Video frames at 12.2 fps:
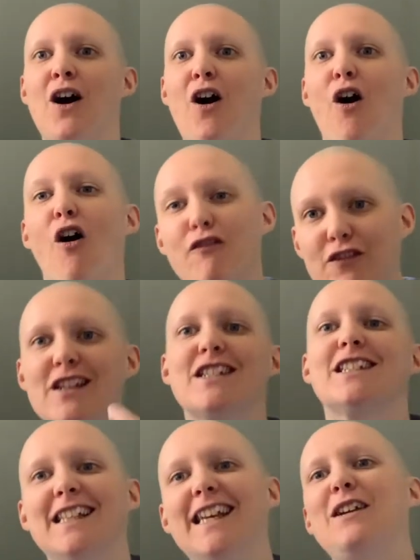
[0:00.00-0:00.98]

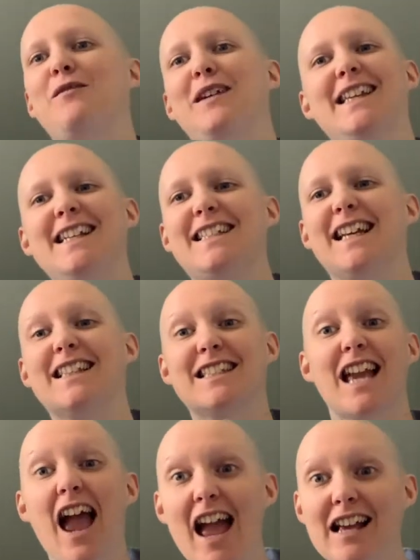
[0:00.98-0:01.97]
Obviously, we need to
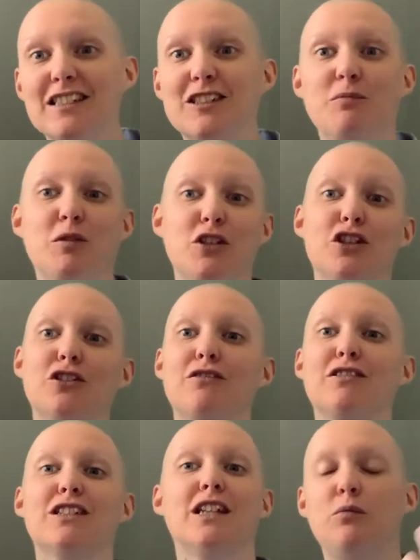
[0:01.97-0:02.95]
test
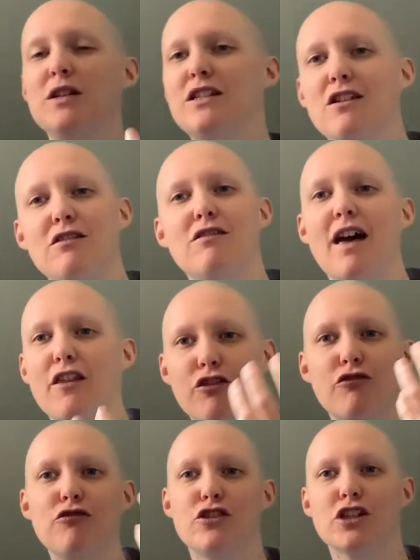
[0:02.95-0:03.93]
maturity, and we do that
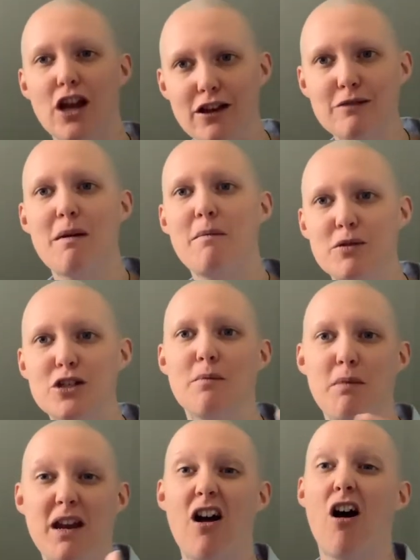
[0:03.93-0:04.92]
through church membership
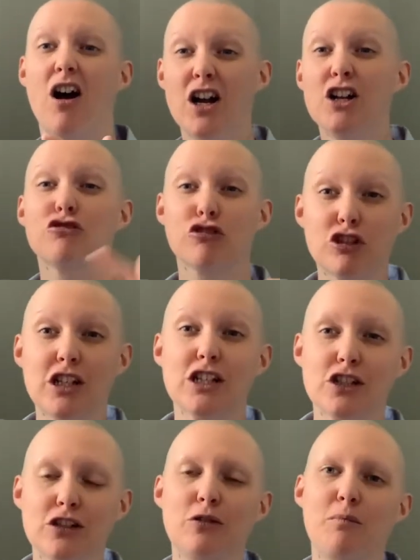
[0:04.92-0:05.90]
in our
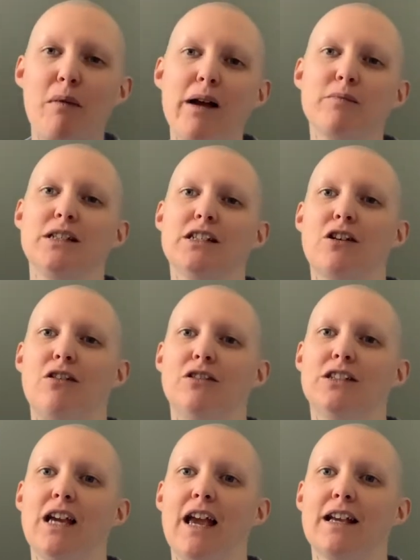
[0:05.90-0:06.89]
traditional Baptist
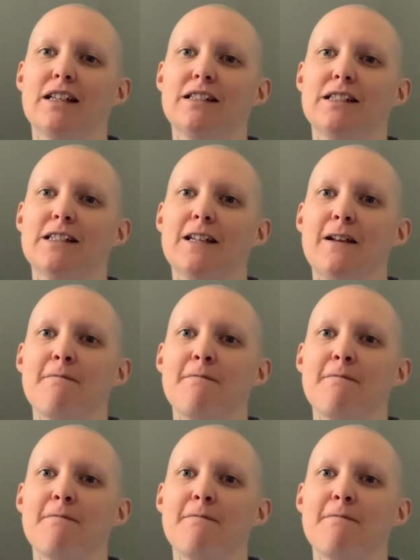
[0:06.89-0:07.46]
contexts.